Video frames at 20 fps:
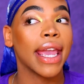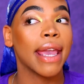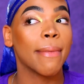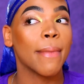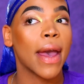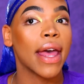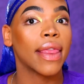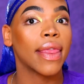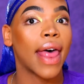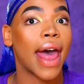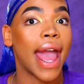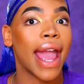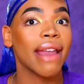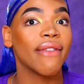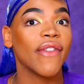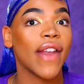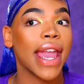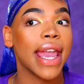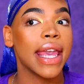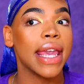in my
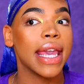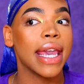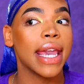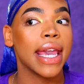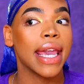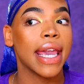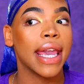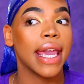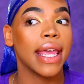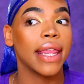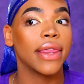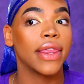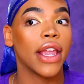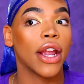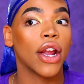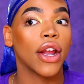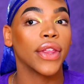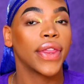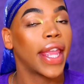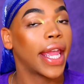life, and
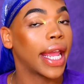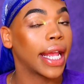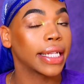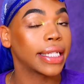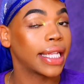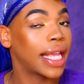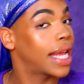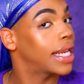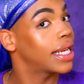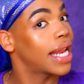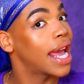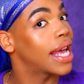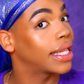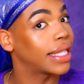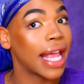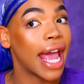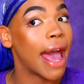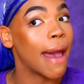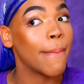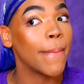there are things that
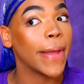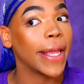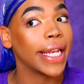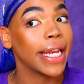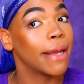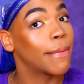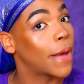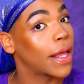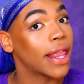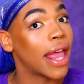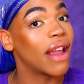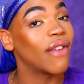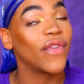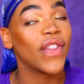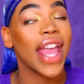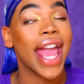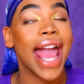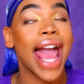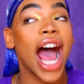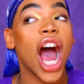has happened in my life
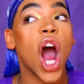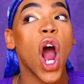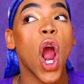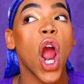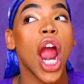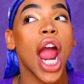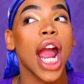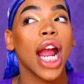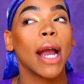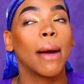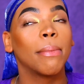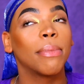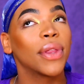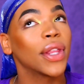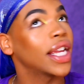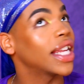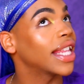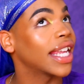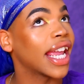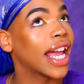that are
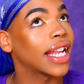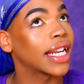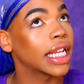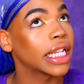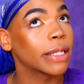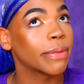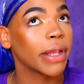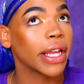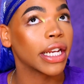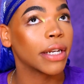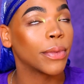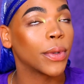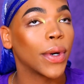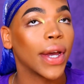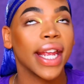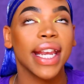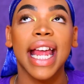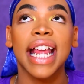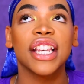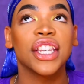completely unexplainable,
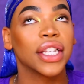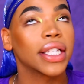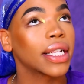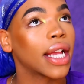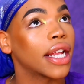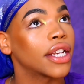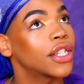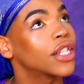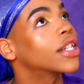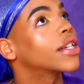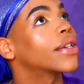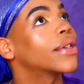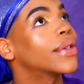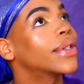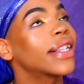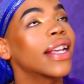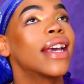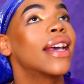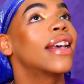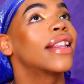and I just got
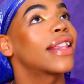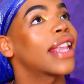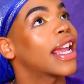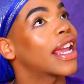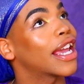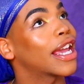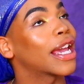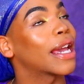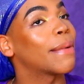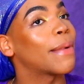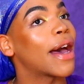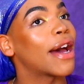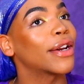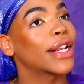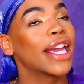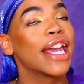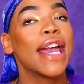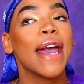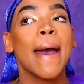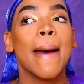chills thinking about
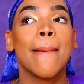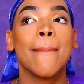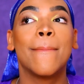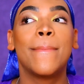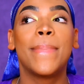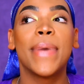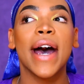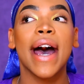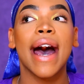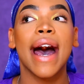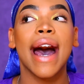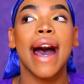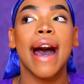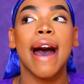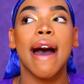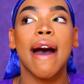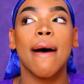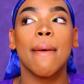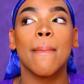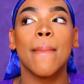it. But
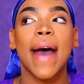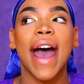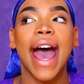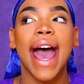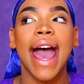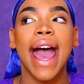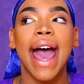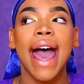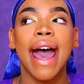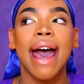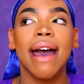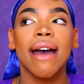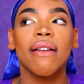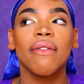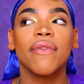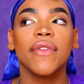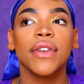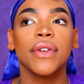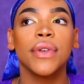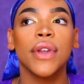I
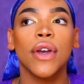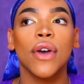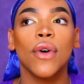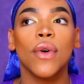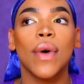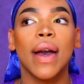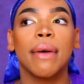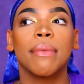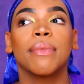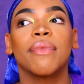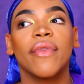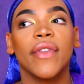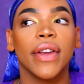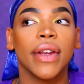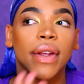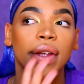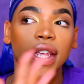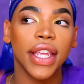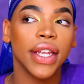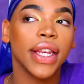have, you know, I'm
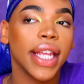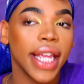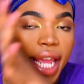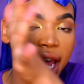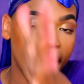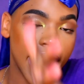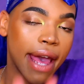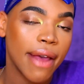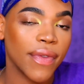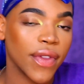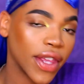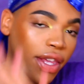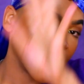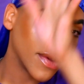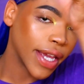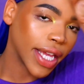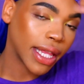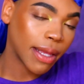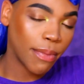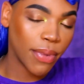very, yeah,
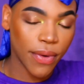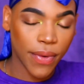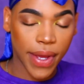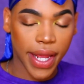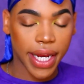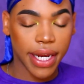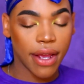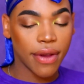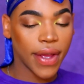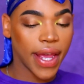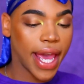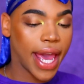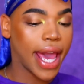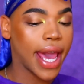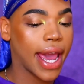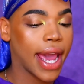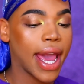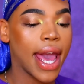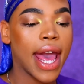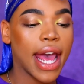you get the point.
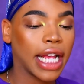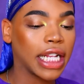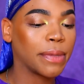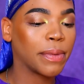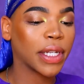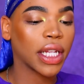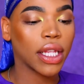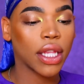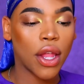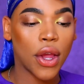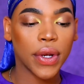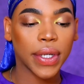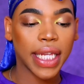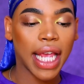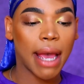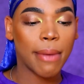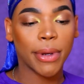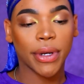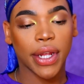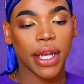Okay, I spent a long
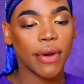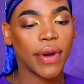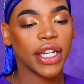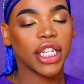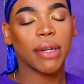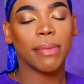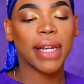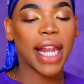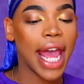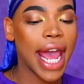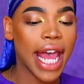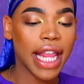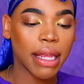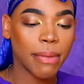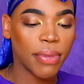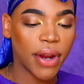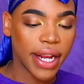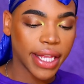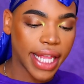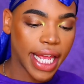time on that question, but I have
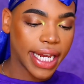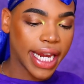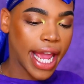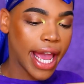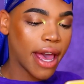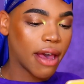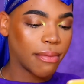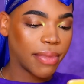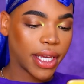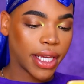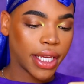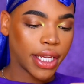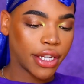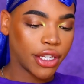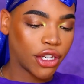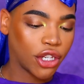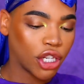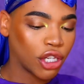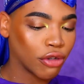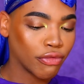to break that down,
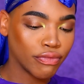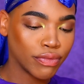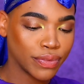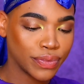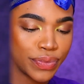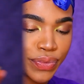bitch.